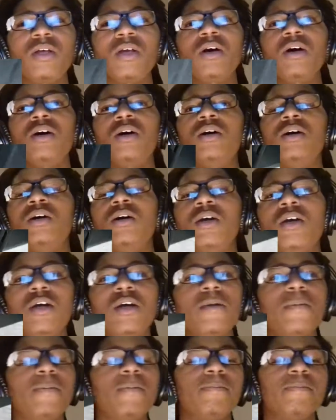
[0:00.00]
Y'all.
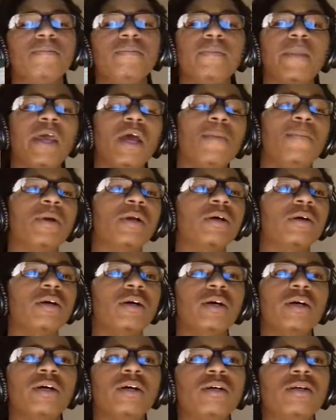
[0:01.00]
Damn, but
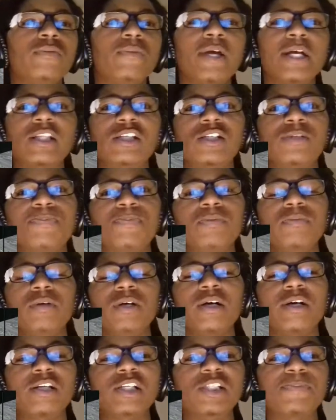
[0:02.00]
we got
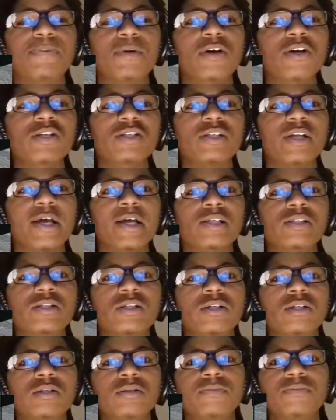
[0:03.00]
the Spurs next,
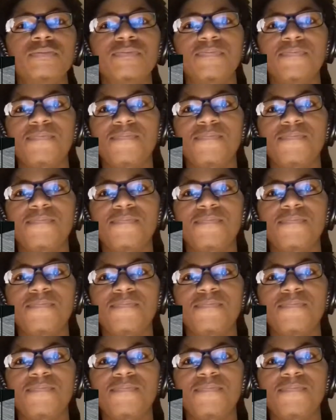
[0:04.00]
though.